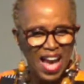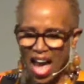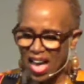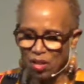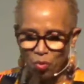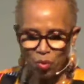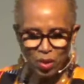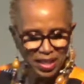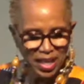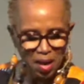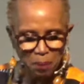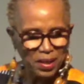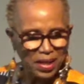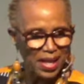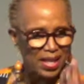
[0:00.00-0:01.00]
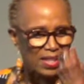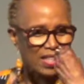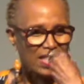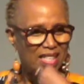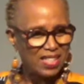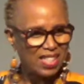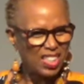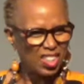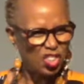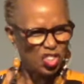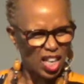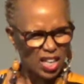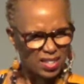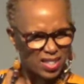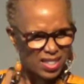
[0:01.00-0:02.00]
And when that plant is
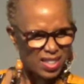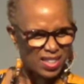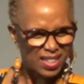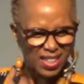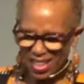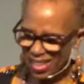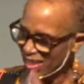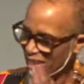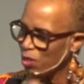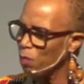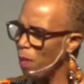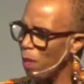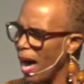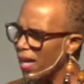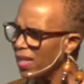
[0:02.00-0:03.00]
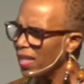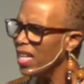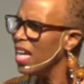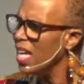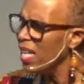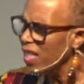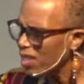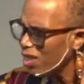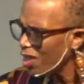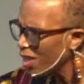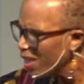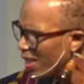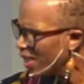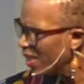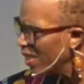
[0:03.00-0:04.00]
ingested in this body, it's going
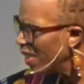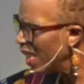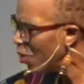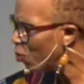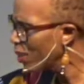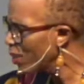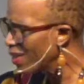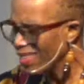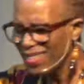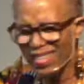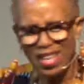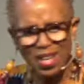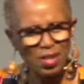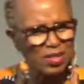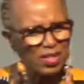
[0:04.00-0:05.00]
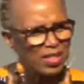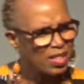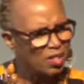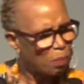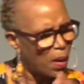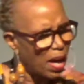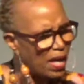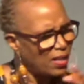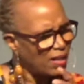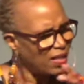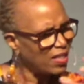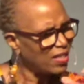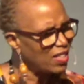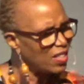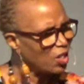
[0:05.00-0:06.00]
to connect with the cells of this body and
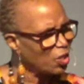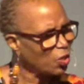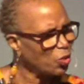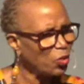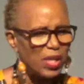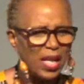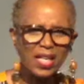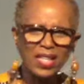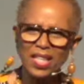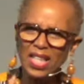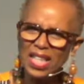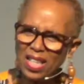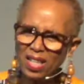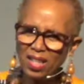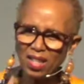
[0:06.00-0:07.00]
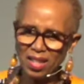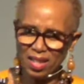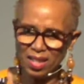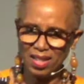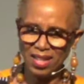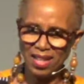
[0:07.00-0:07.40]
it's going to create a healing.